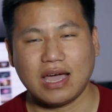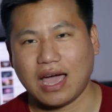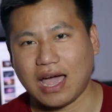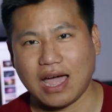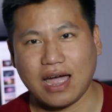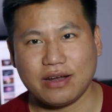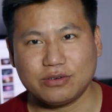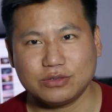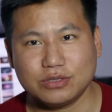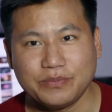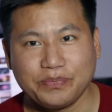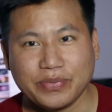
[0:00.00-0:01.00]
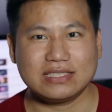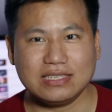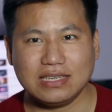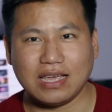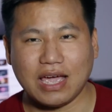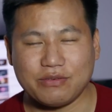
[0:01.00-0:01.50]
I had to
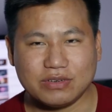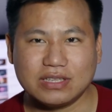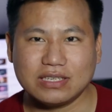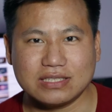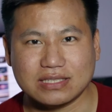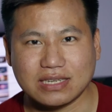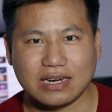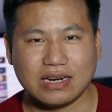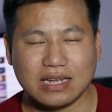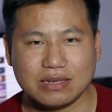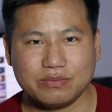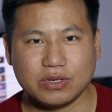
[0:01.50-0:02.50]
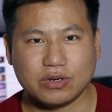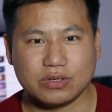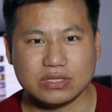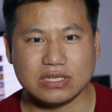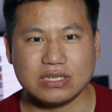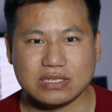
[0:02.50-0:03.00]
see everything is correct
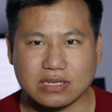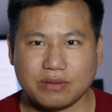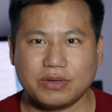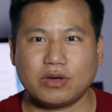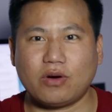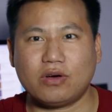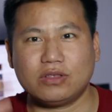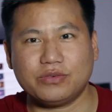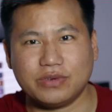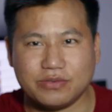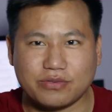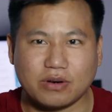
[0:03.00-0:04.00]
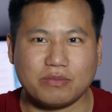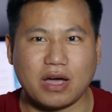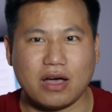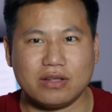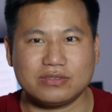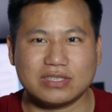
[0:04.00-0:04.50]
because it's coming all the way from
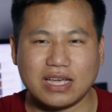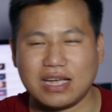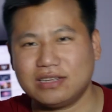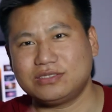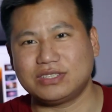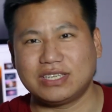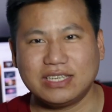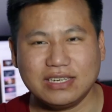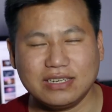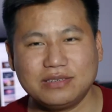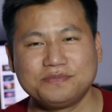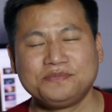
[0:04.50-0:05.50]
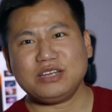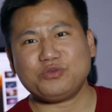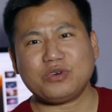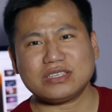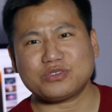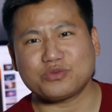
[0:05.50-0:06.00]
outside to here. It
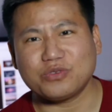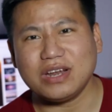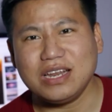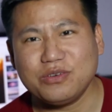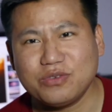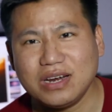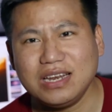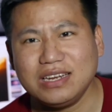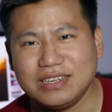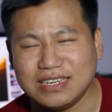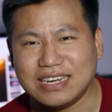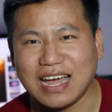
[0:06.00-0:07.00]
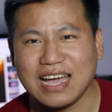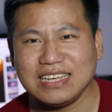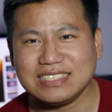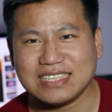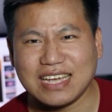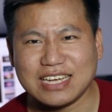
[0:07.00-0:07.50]
was really, really
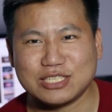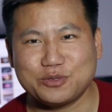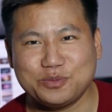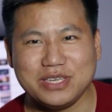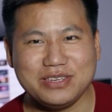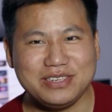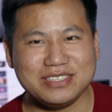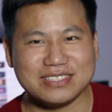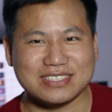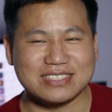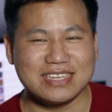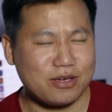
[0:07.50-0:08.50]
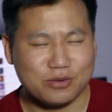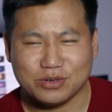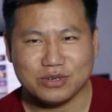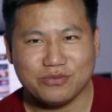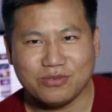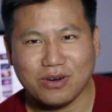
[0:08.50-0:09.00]
nice experience. I
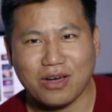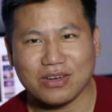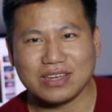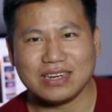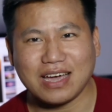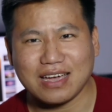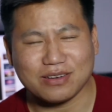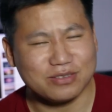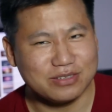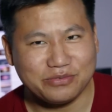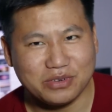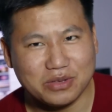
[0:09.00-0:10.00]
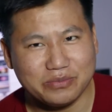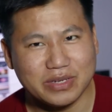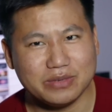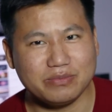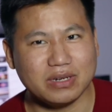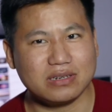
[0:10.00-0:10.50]
couldn't vlog it, I couldn't film
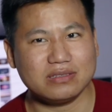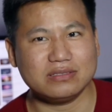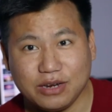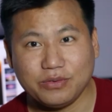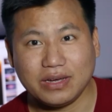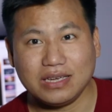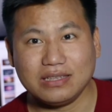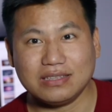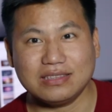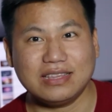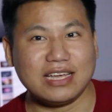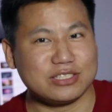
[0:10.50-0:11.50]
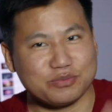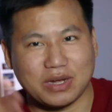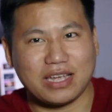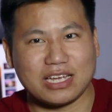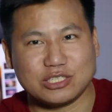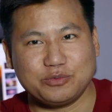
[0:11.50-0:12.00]
it, but anyway, that's my
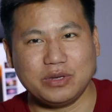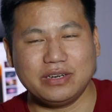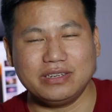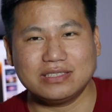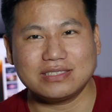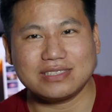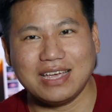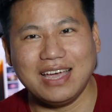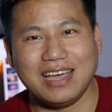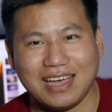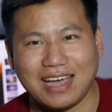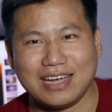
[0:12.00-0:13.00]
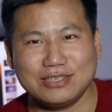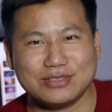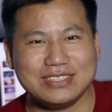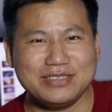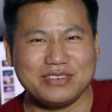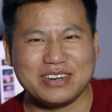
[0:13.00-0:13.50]
experience. I
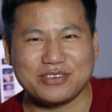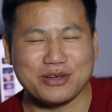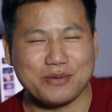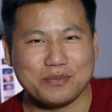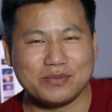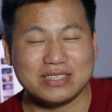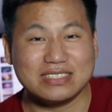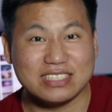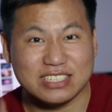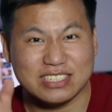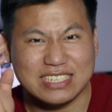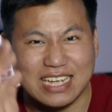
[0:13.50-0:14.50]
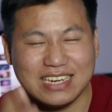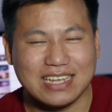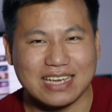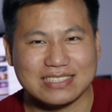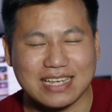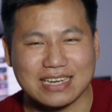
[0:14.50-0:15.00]
don't even remember the date
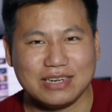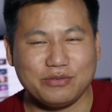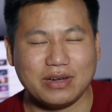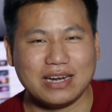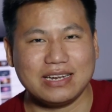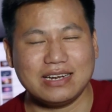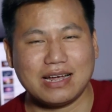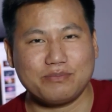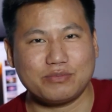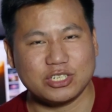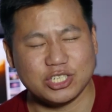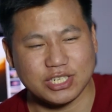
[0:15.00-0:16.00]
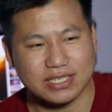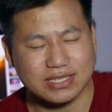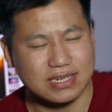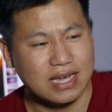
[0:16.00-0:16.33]
exactly when did I purchase.